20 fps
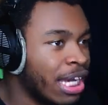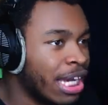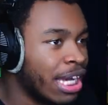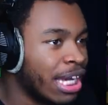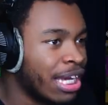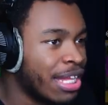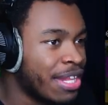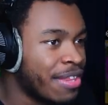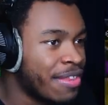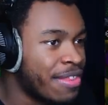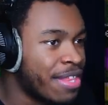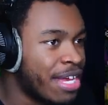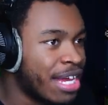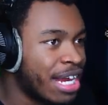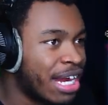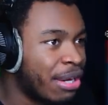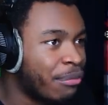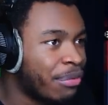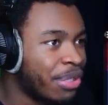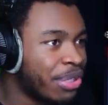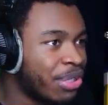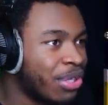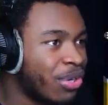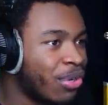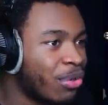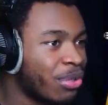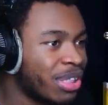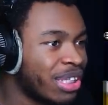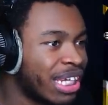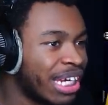And there we go,
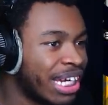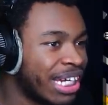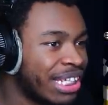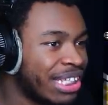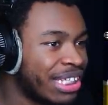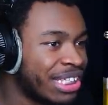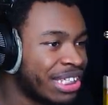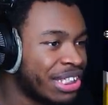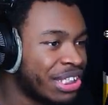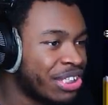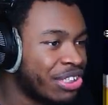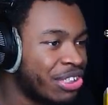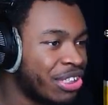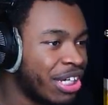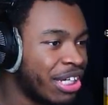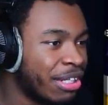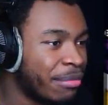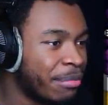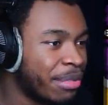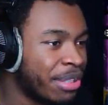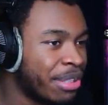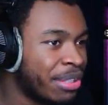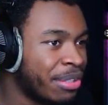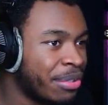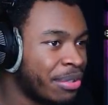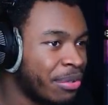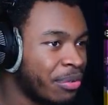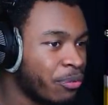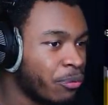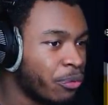ladies and gentlemen,
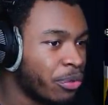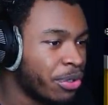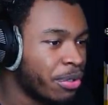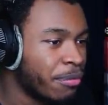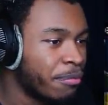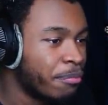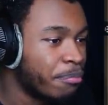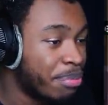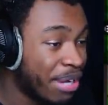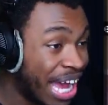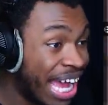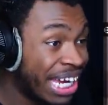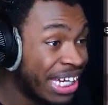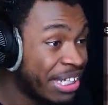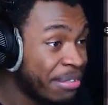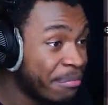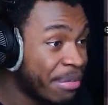we're back in